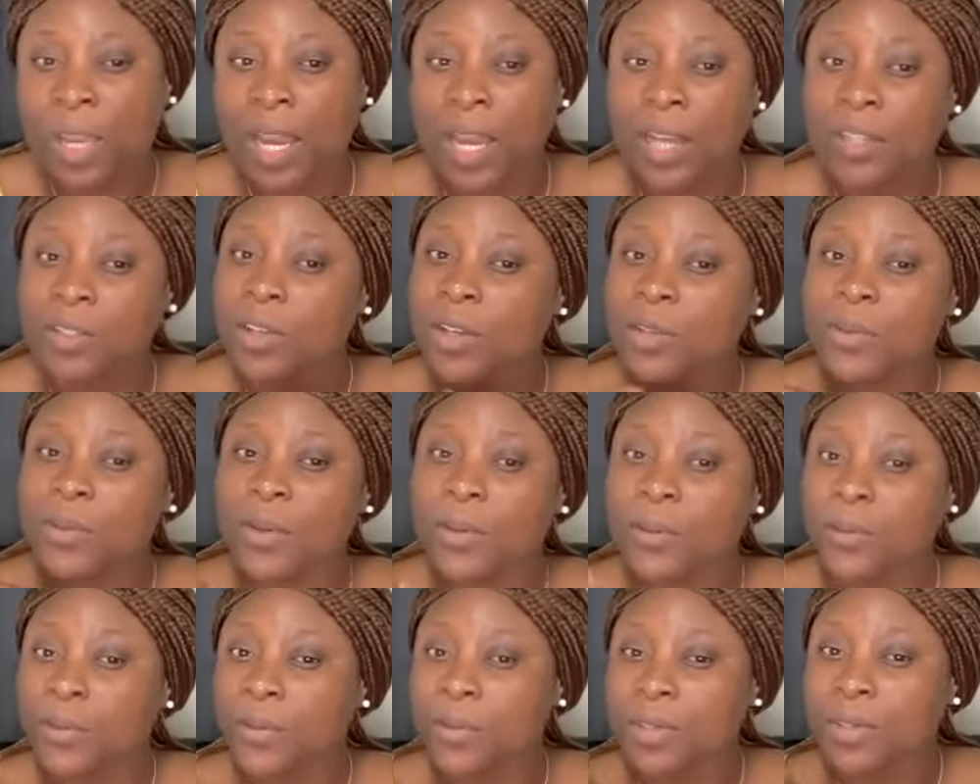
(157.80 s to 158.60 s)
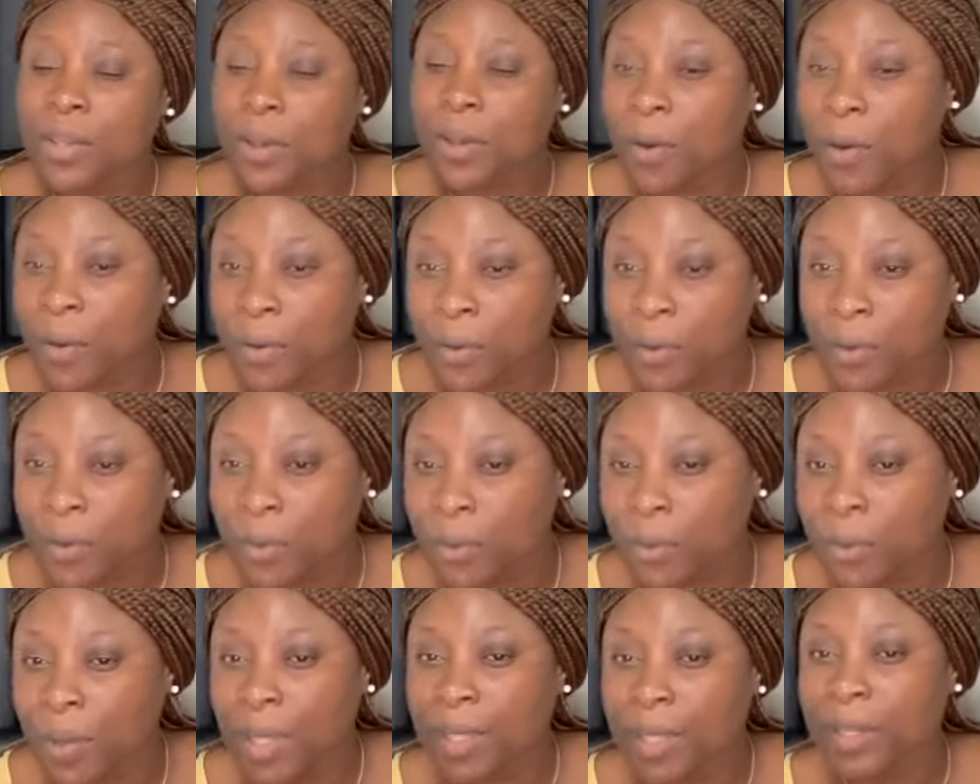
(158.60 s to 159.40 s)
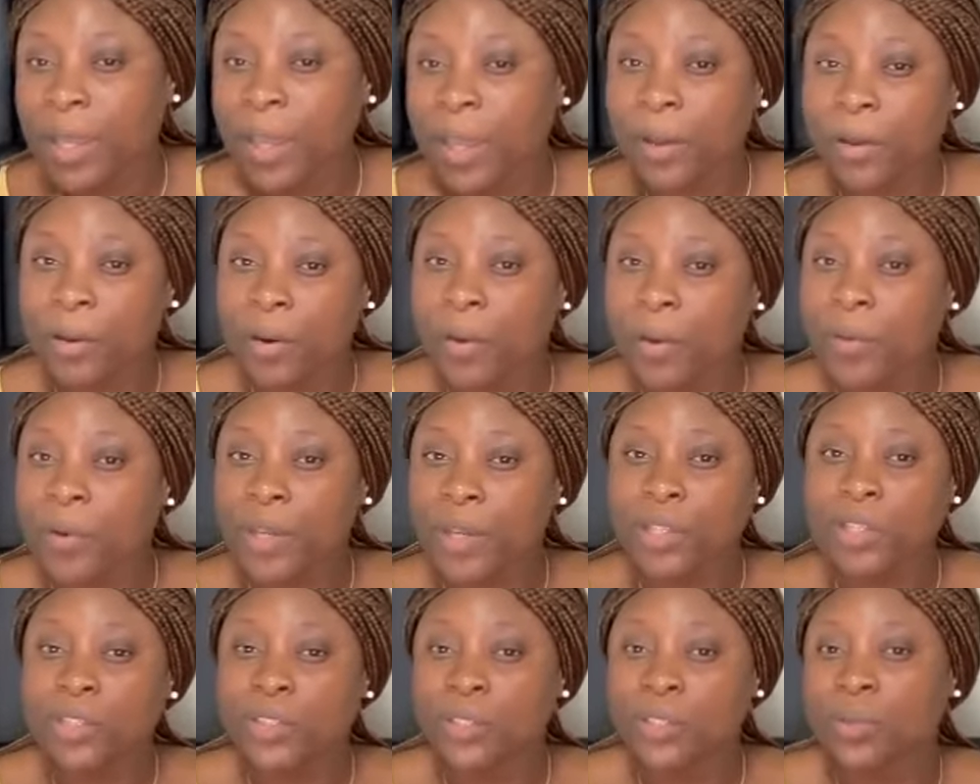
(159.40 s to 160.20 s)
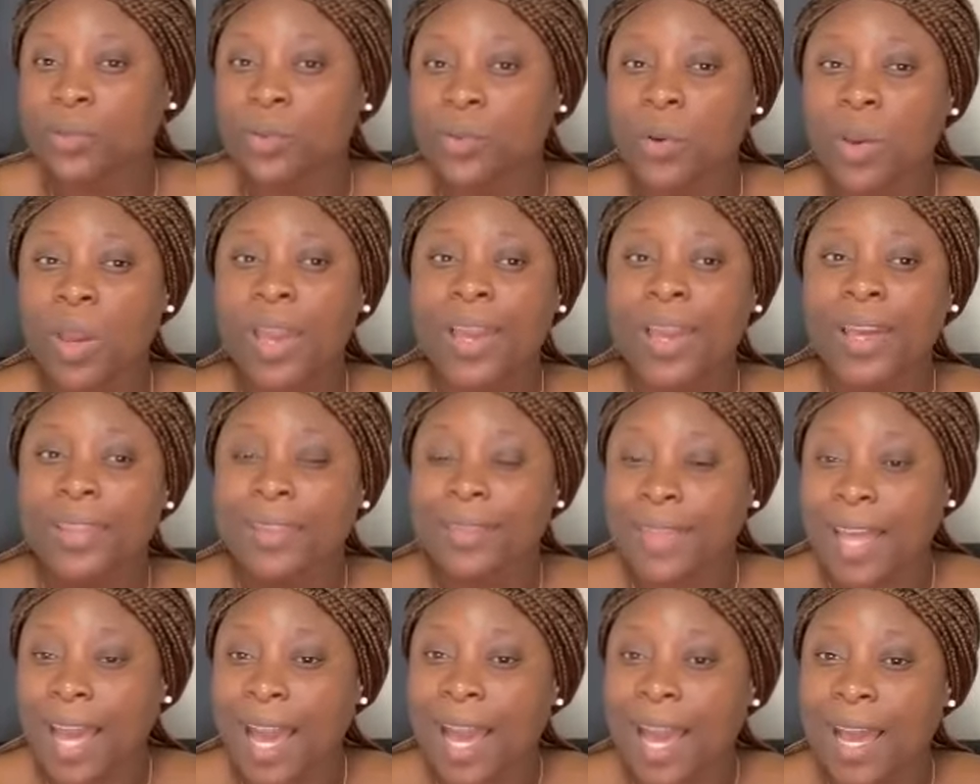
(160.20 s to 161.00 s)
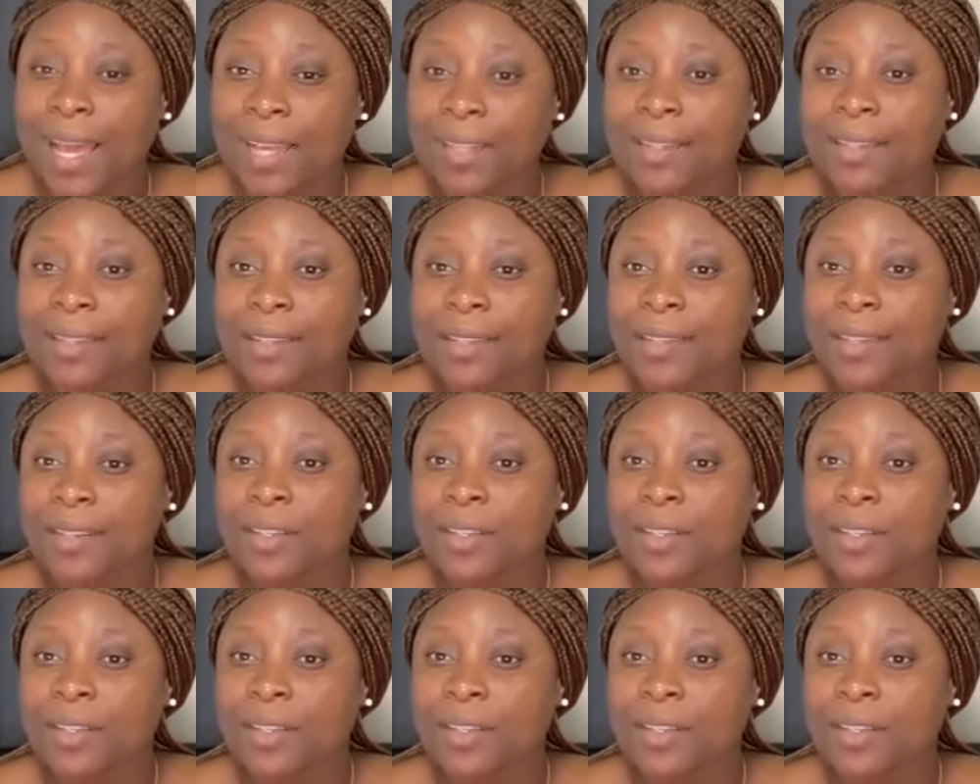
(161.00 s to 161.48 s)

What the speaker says: I just want to tell you and encourage you that,